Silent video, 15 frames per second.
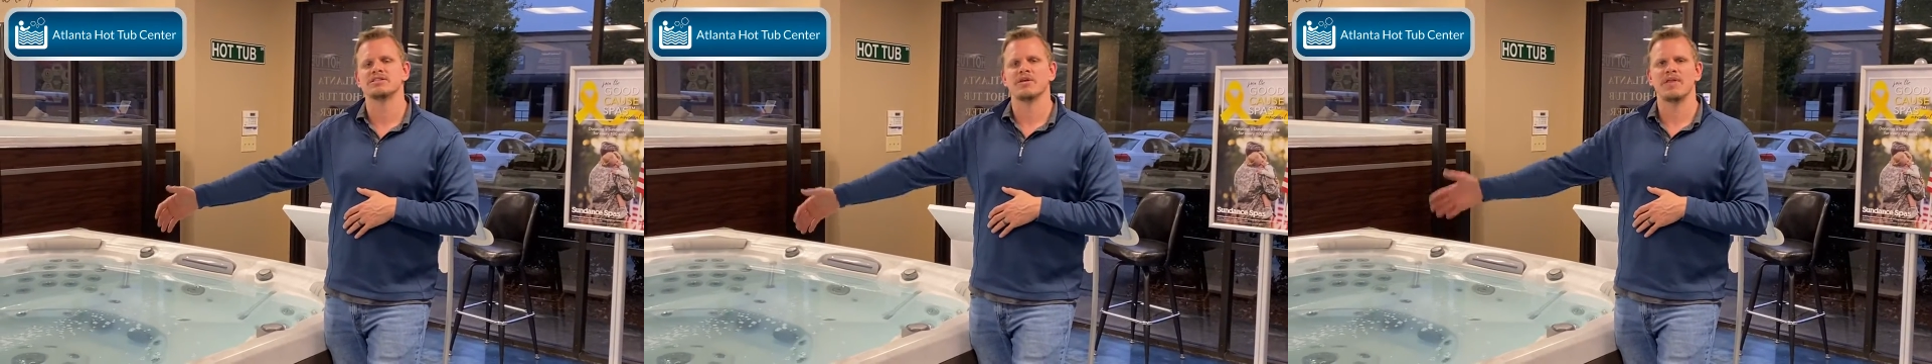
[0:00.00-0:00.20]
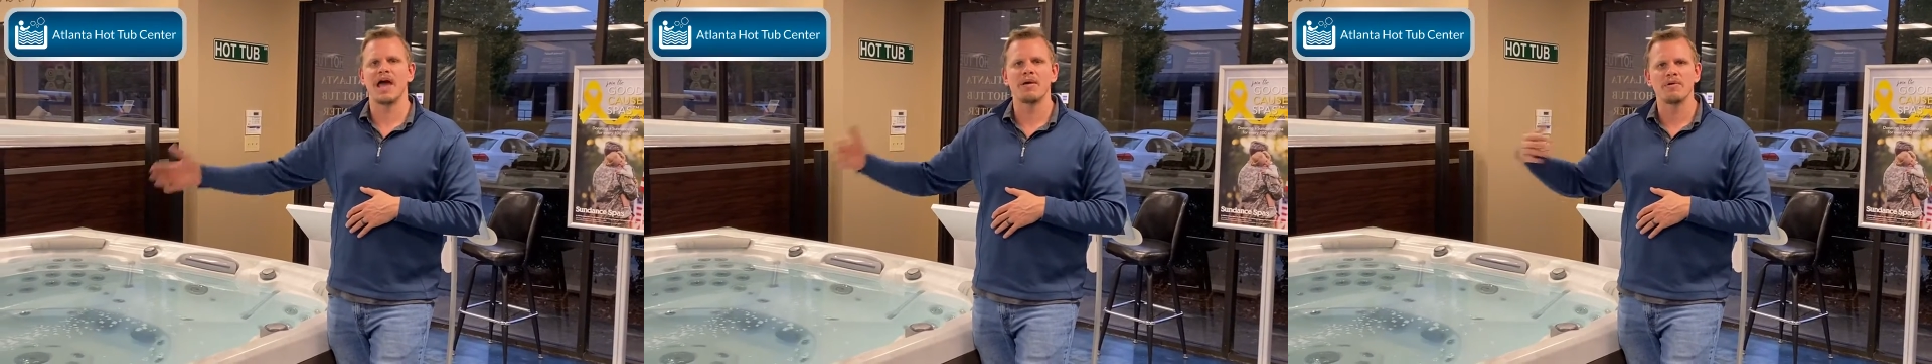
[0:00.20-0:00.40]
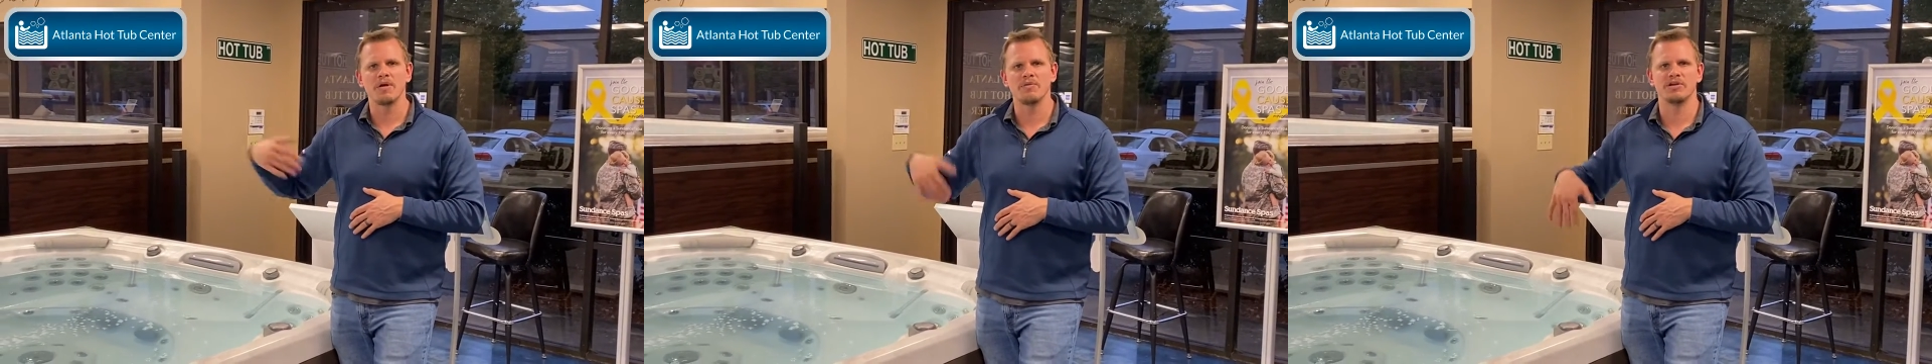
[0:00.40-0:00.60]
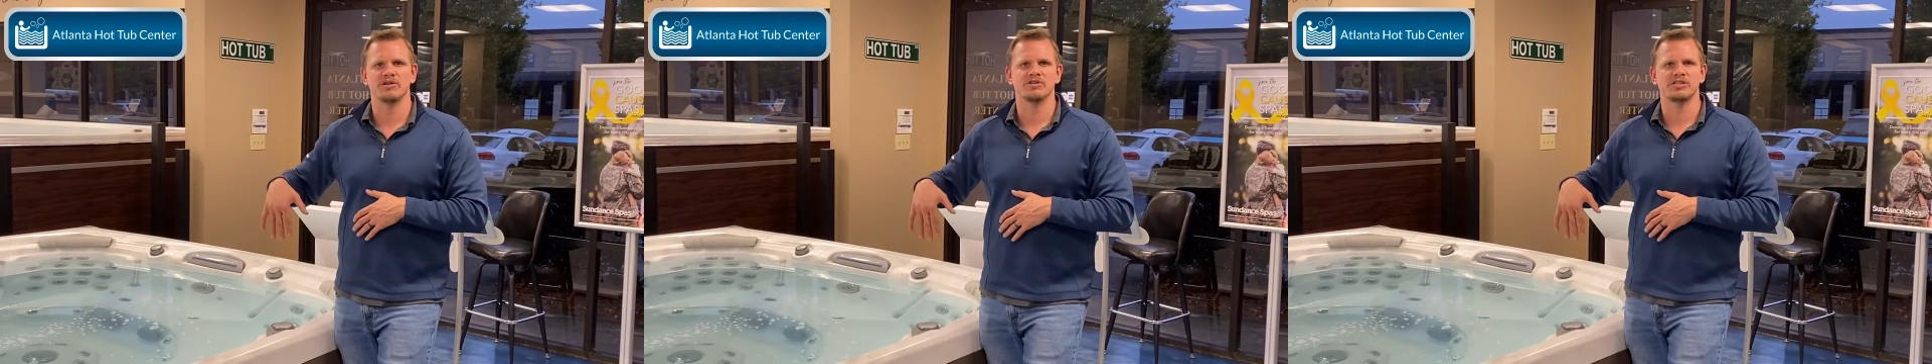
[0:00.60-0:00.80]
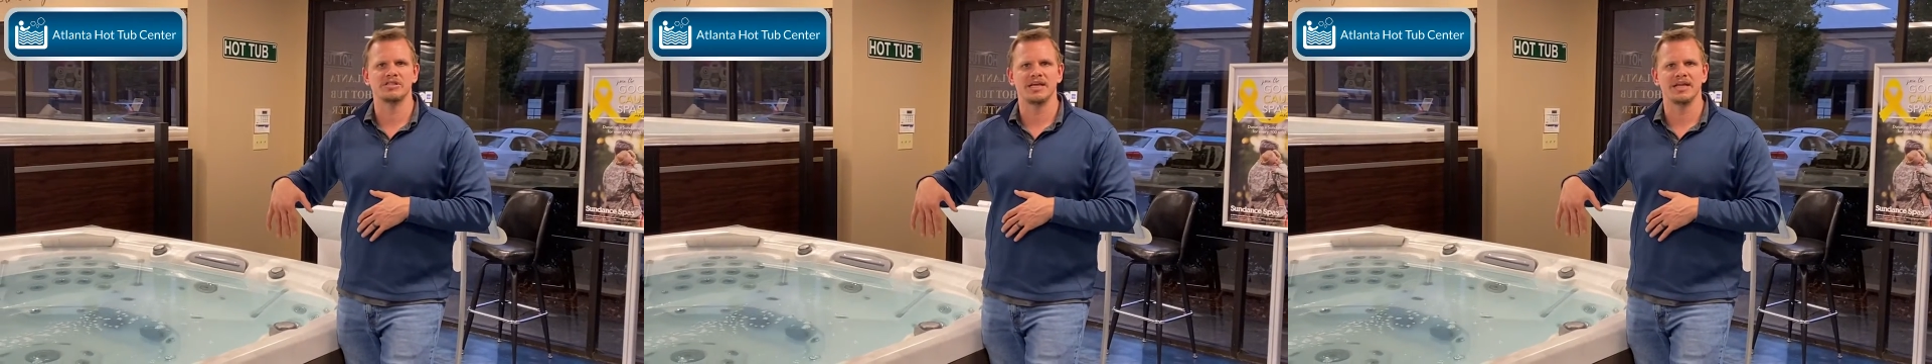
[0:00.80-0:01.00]
so that way when you're
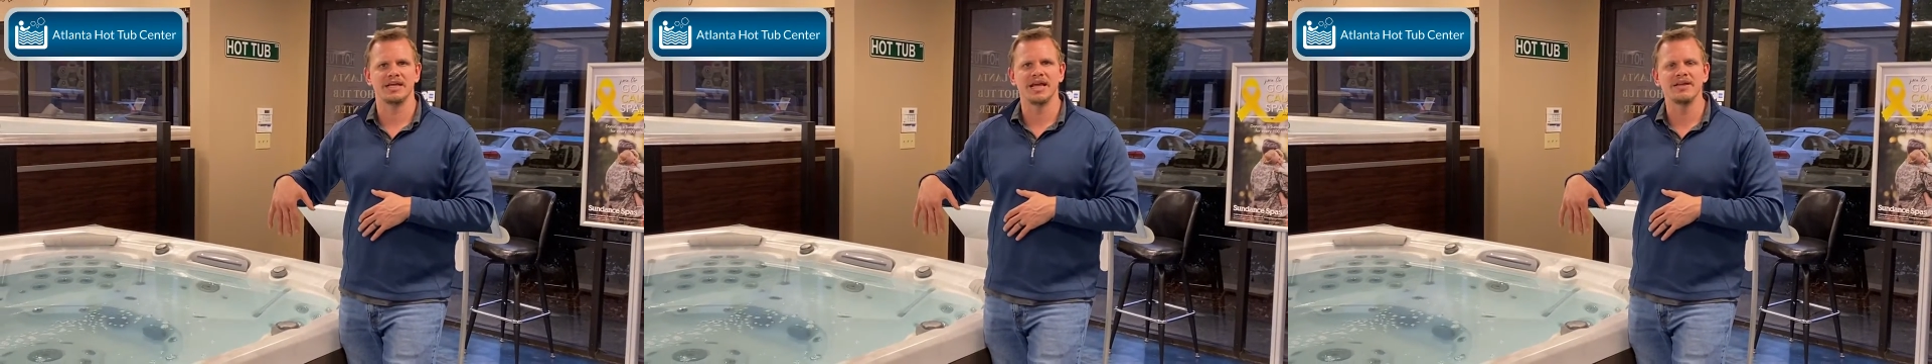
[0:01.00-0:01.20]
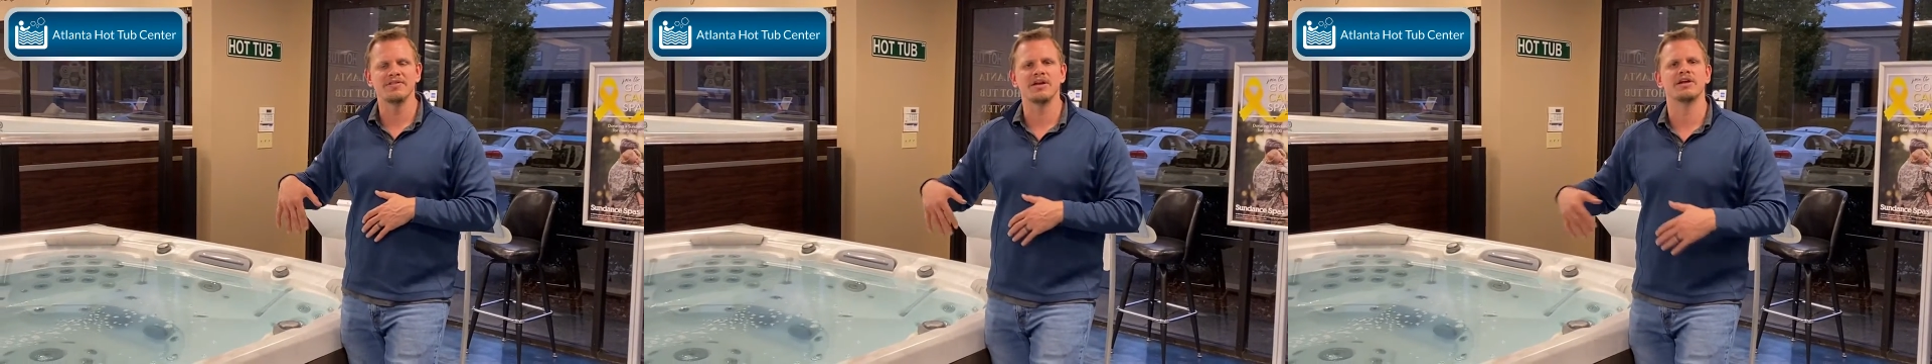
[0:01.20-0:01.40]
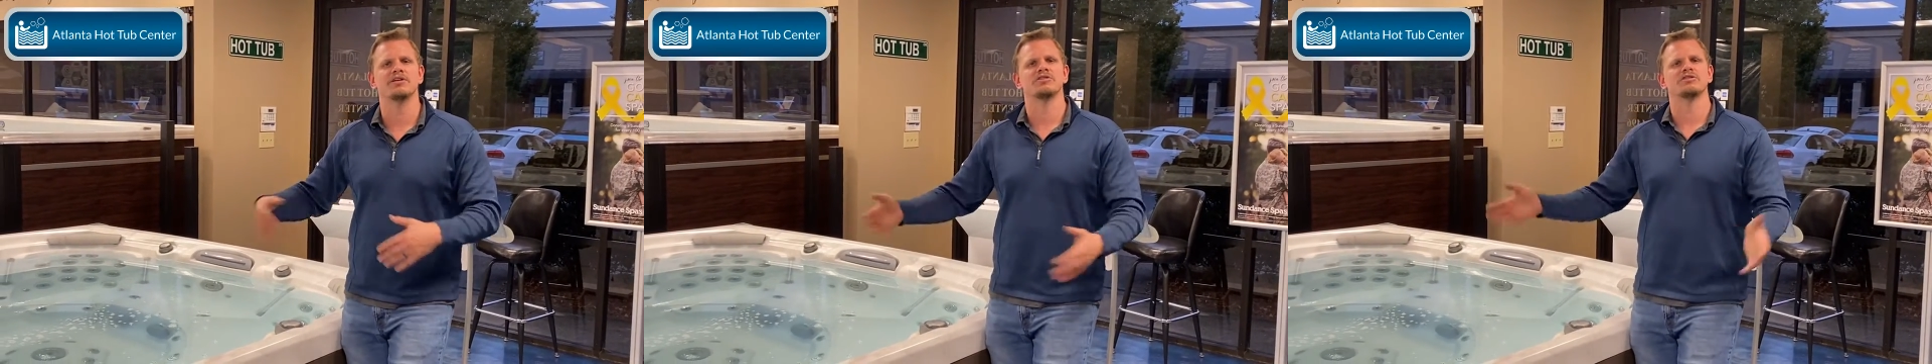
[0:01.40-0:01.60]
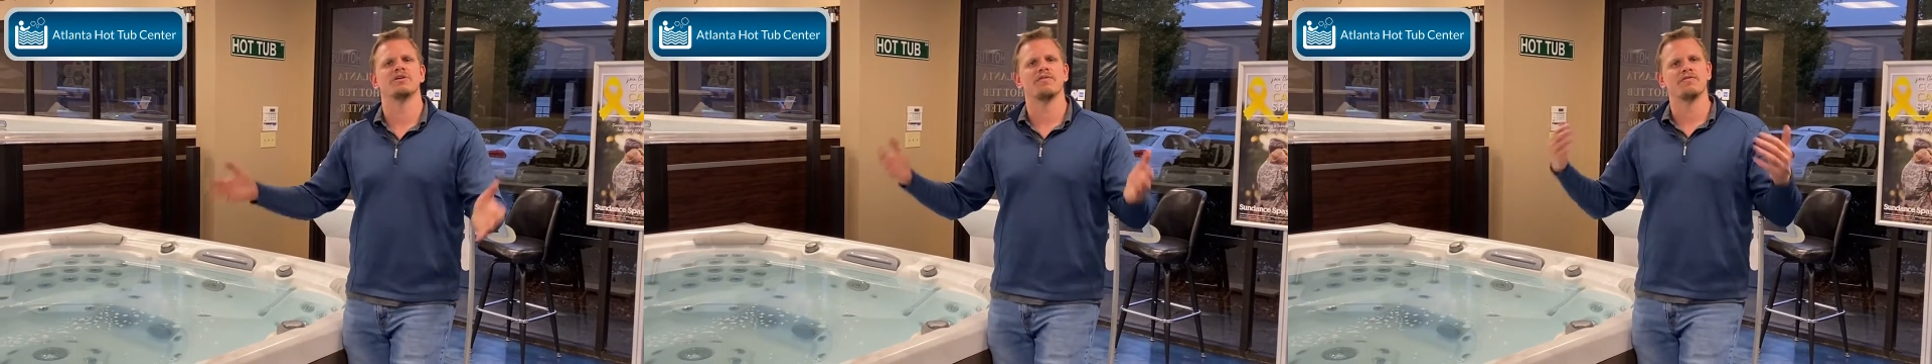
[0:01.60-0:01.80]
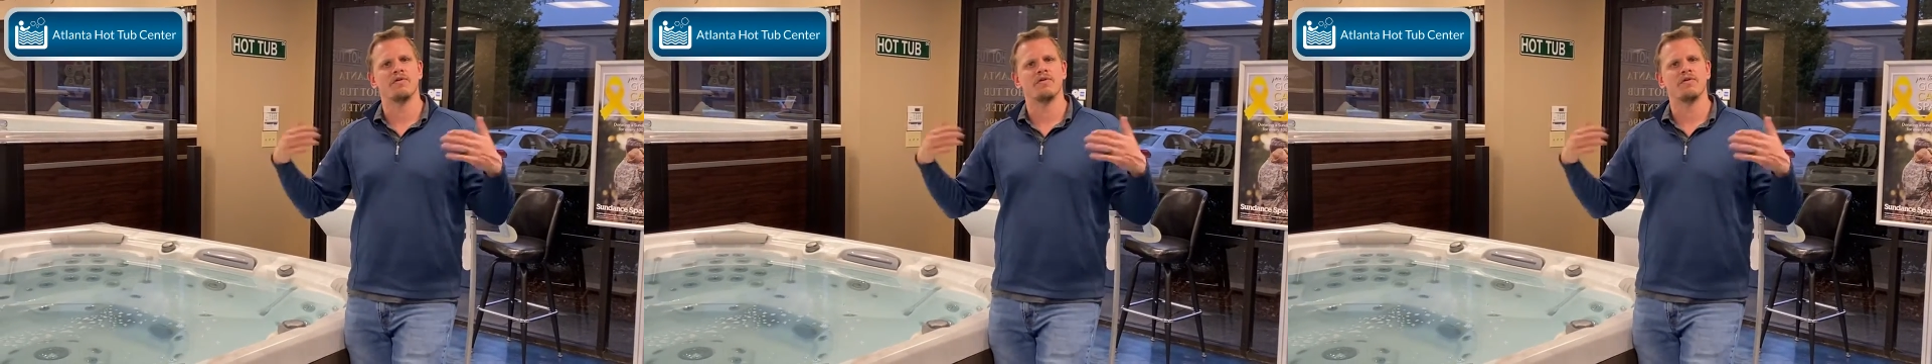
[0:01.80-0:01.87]
sitting in there, you're still